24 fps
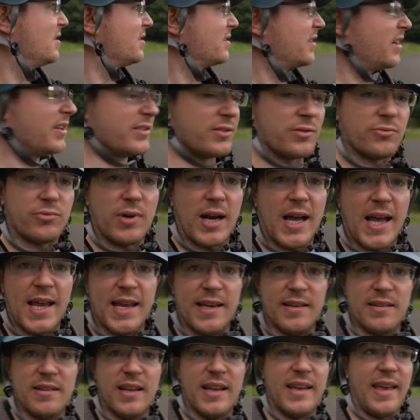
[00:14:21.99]
starting to
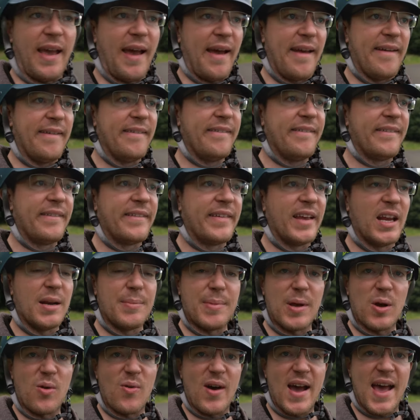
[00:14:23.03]
rain again, getting a
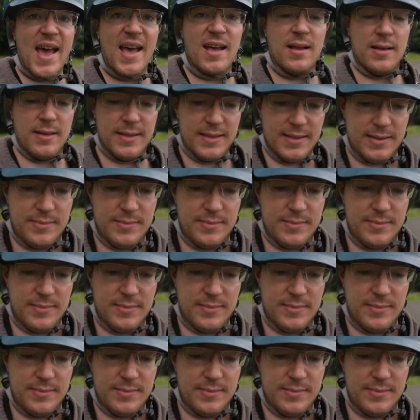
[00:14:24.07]
bit wet.